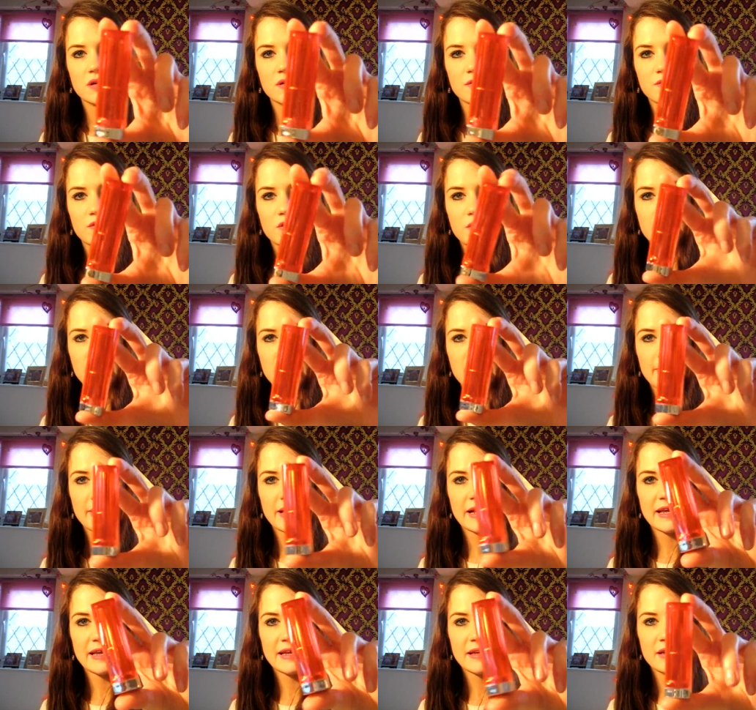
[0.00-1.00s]
from
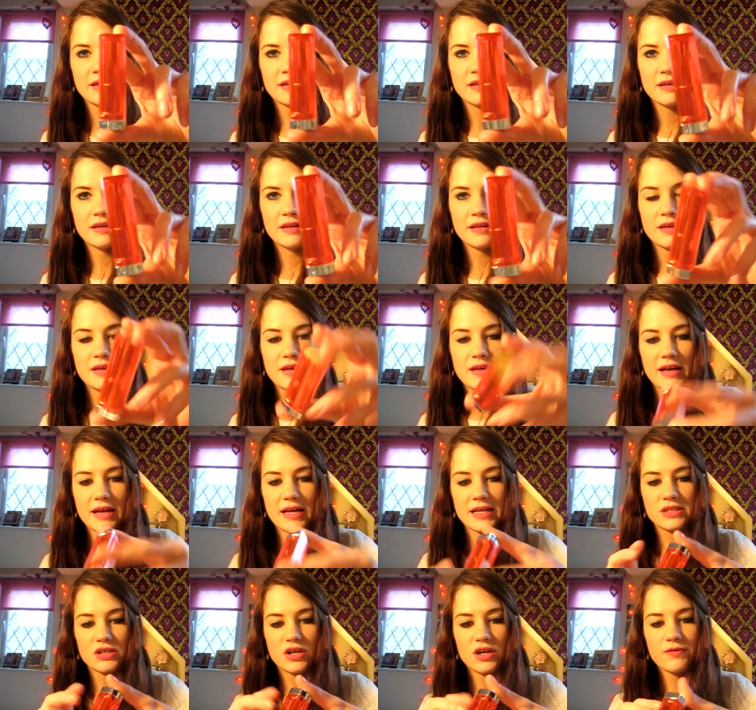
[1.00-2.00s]
Maybelline
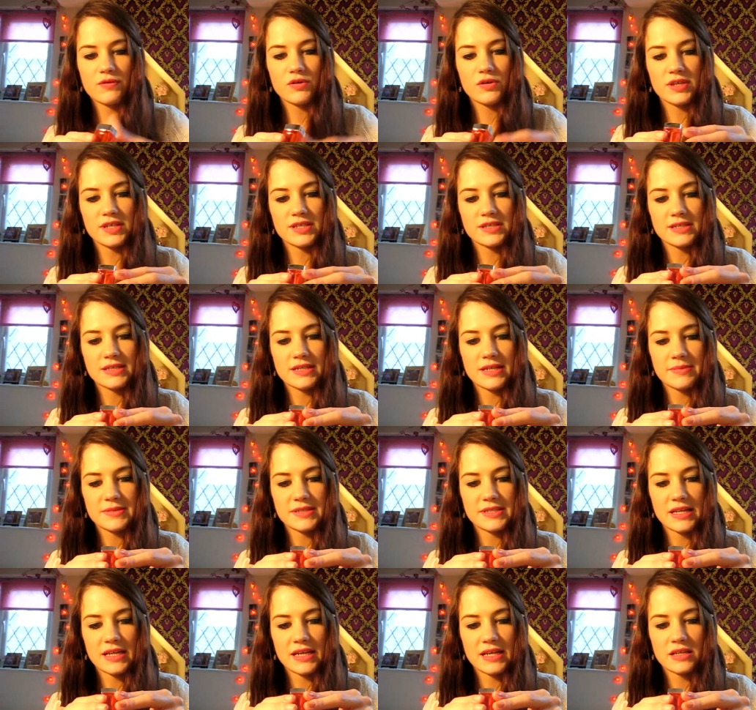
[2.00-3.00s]
and I've got this
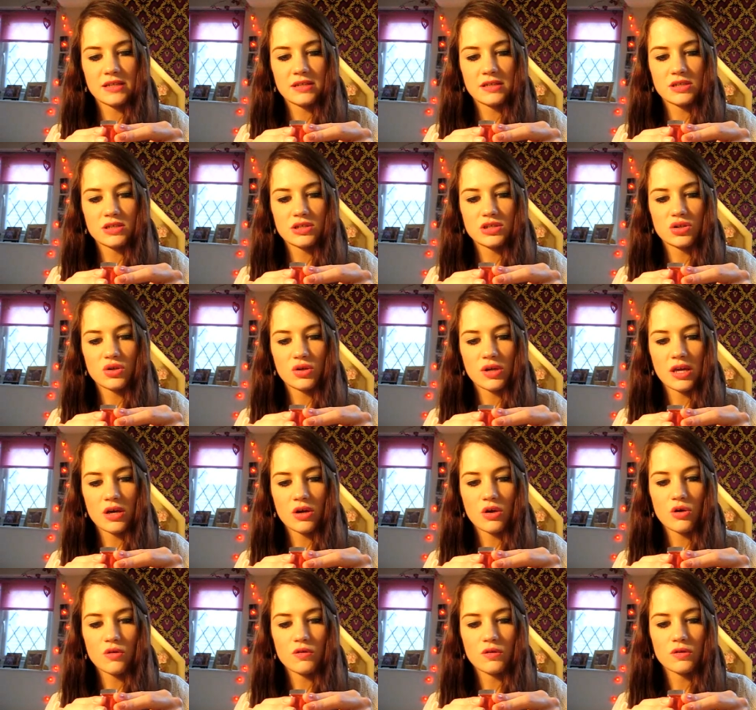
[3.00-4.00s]
lipstick in
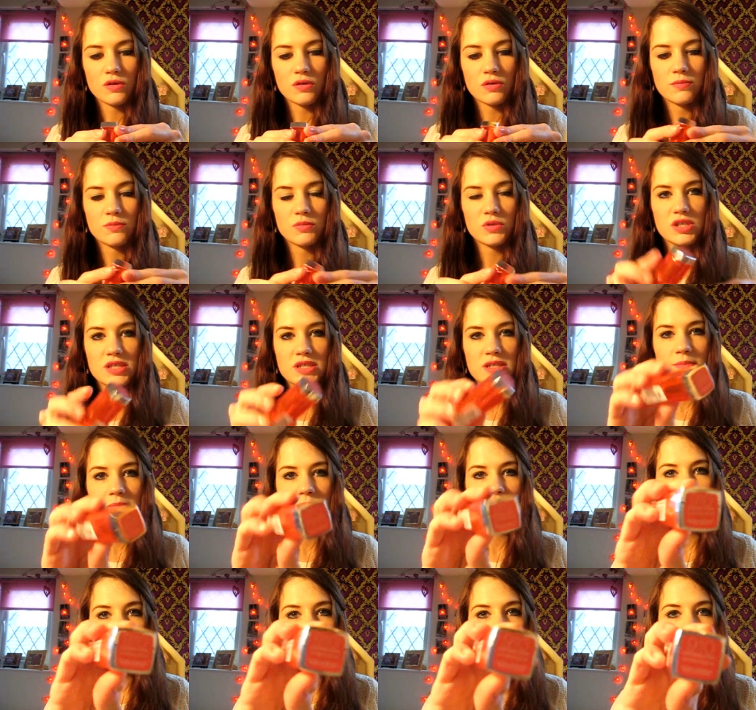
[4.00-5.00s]
Shocking Coral which is
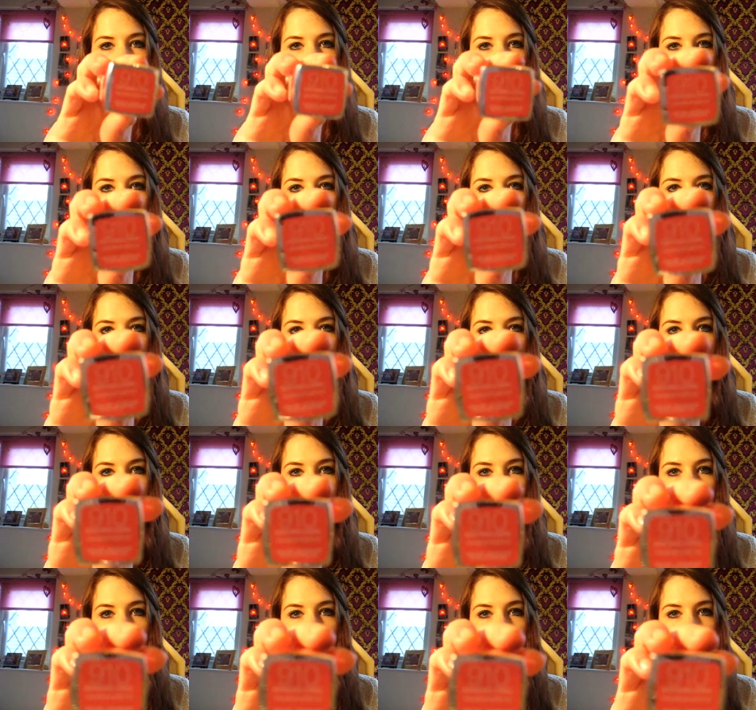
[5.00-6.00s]
number um,
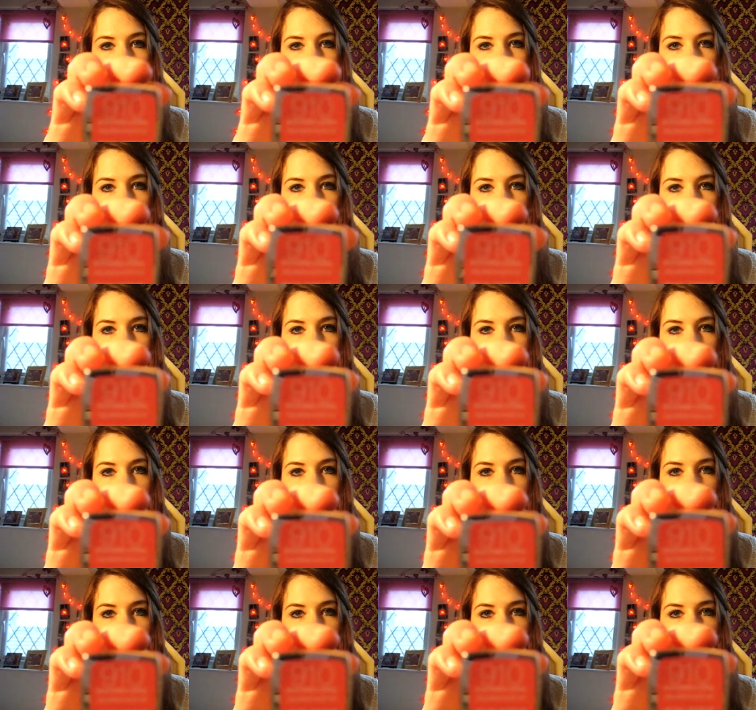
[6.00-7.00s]

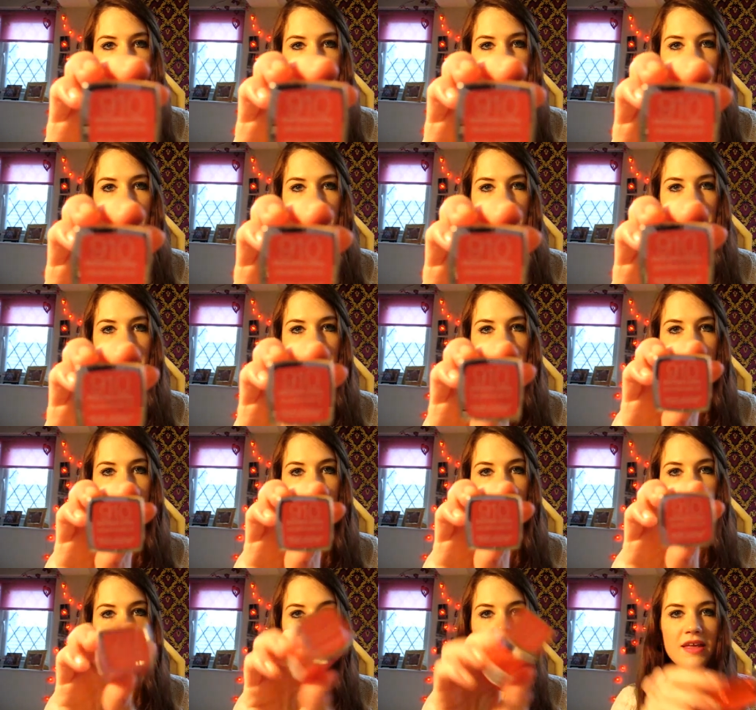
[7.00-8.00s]
910
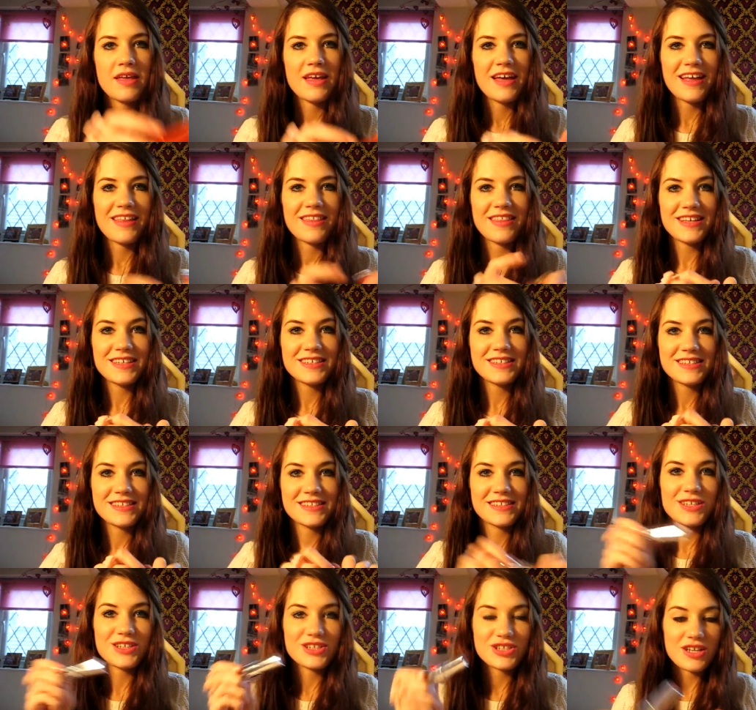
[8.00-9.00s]
and this is
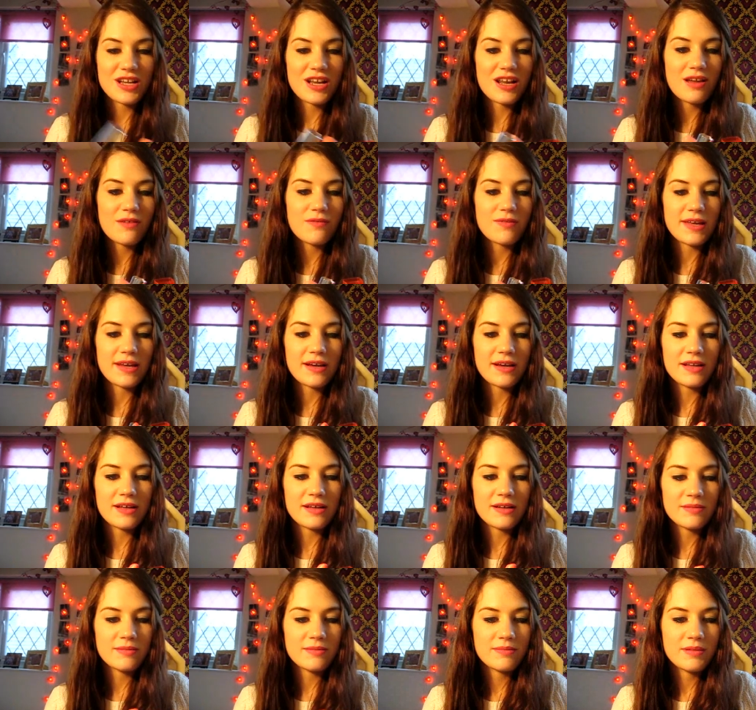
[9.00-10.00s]
such a lovely
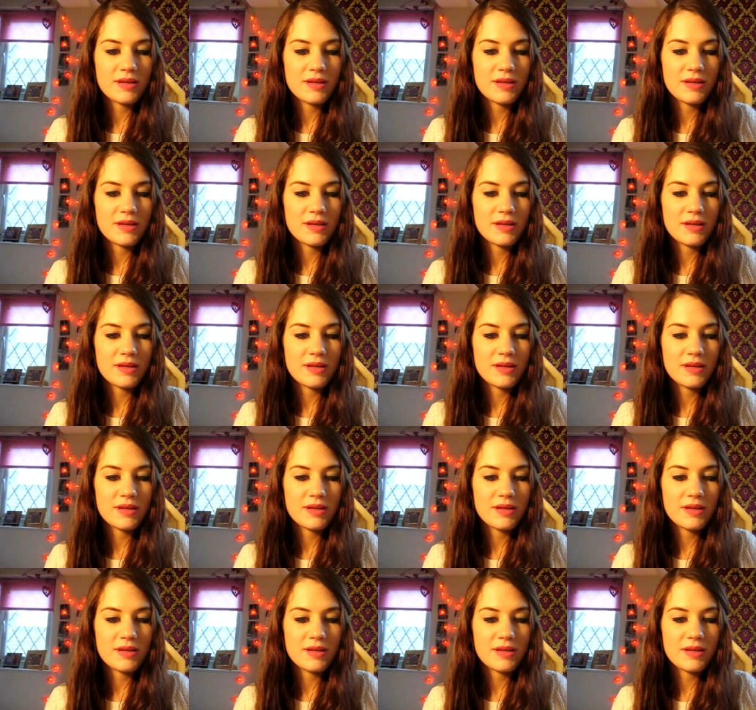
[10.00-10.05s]
colour.